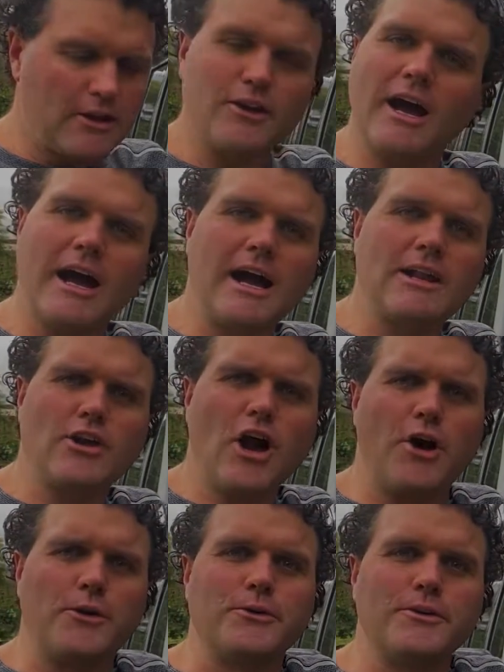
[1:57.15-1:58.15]

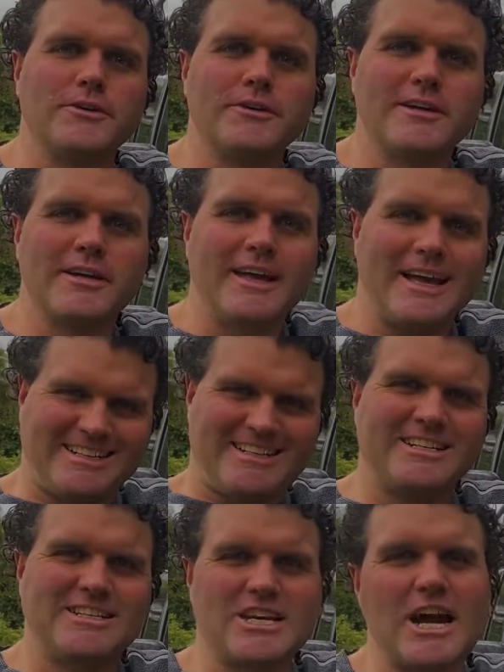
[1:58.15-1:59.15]
No, it
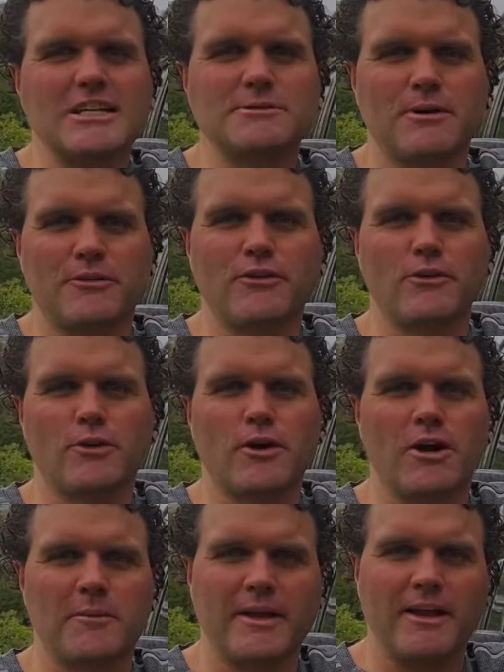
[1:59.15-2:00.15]
didn't change my fuel
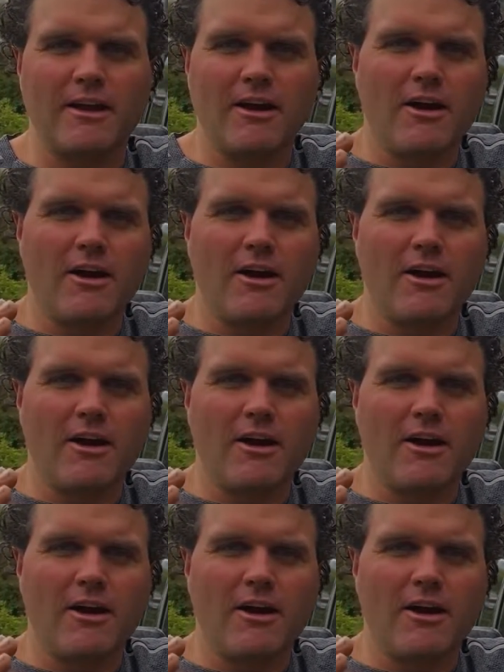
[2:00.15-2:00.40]
economy.